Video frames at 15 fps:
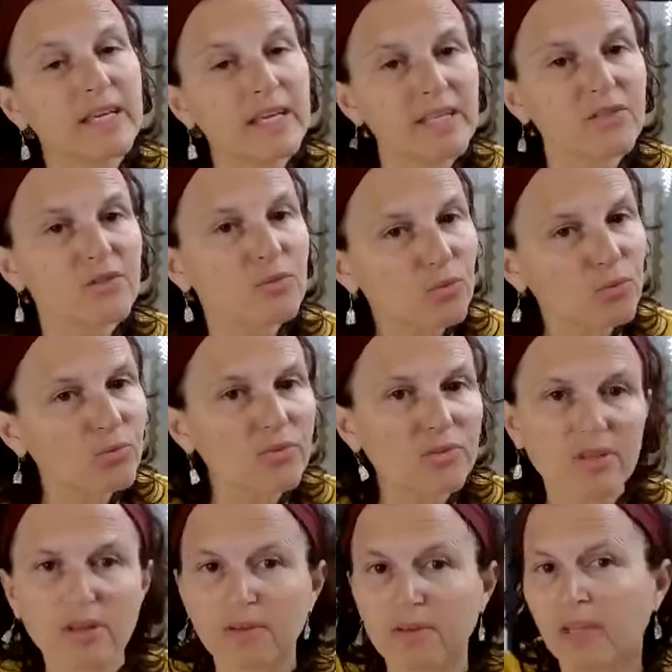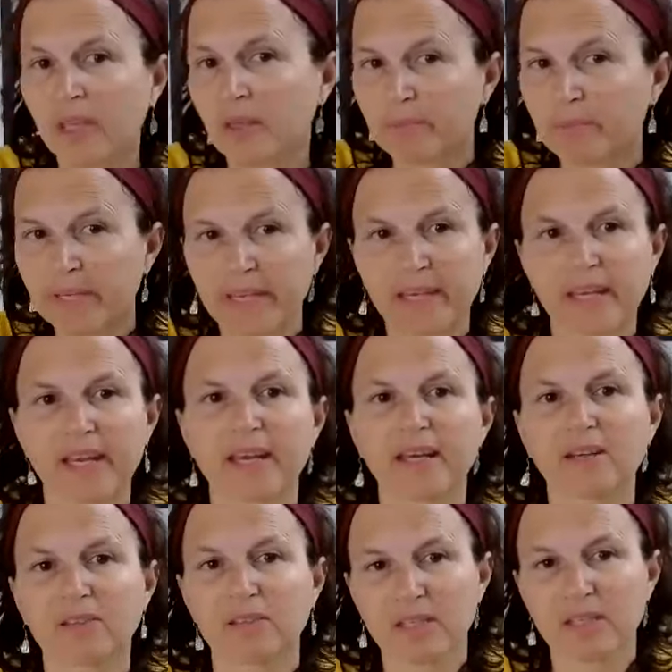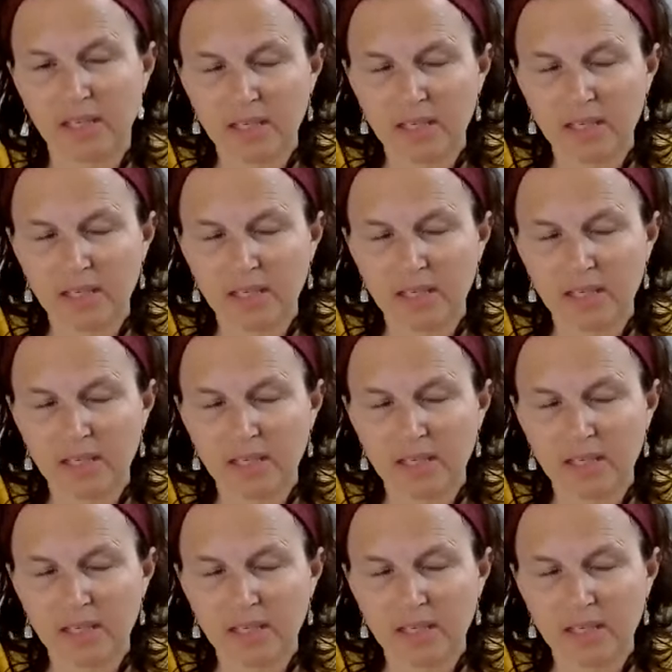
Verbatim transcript: is also being held